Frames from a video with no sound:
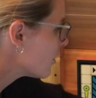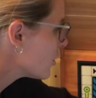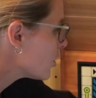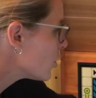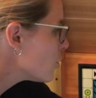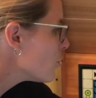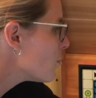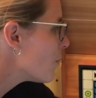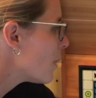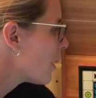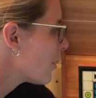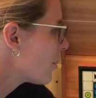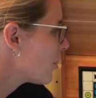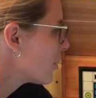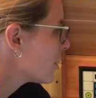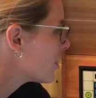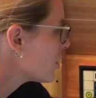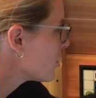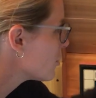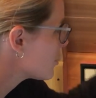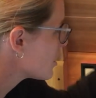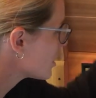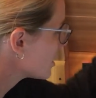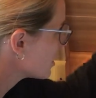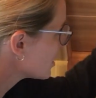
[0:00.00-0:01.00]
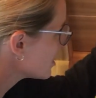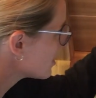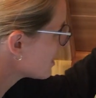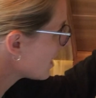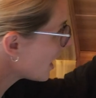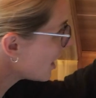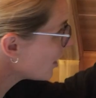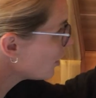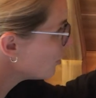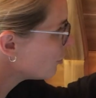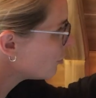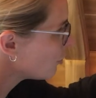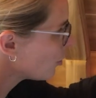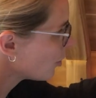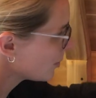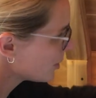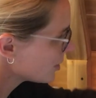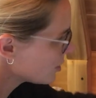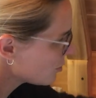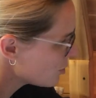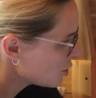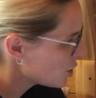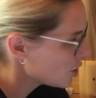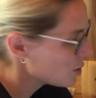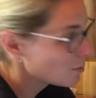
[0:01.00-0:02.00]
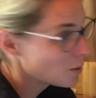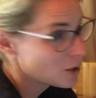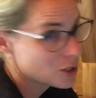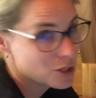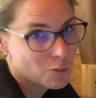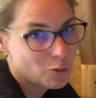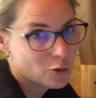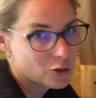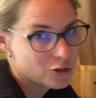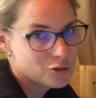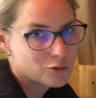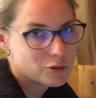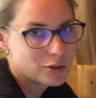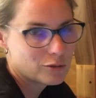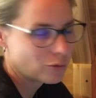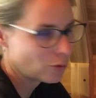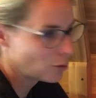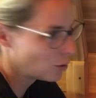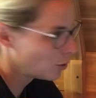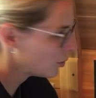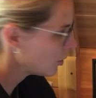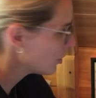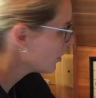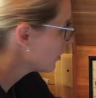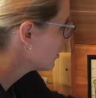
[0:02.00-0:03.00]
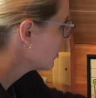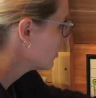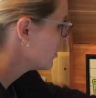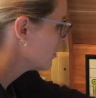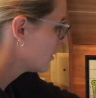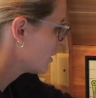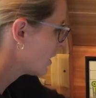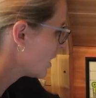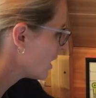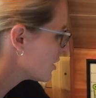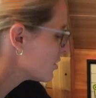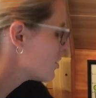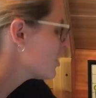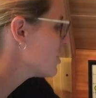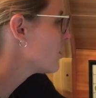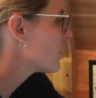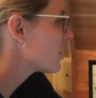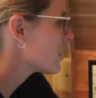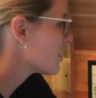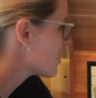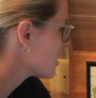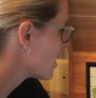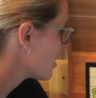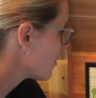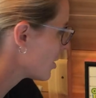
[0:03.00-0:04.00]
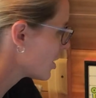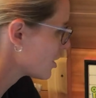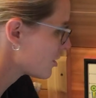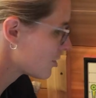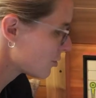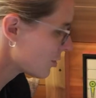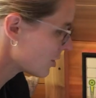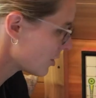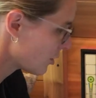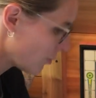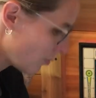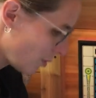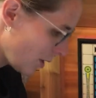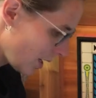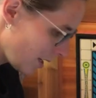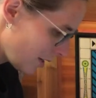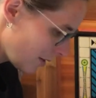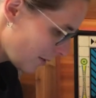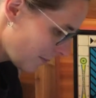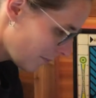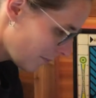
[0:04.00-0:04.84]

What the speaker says: a new method using these angle formulas, which is much more straightforward. Okay, you still get the same answer either way,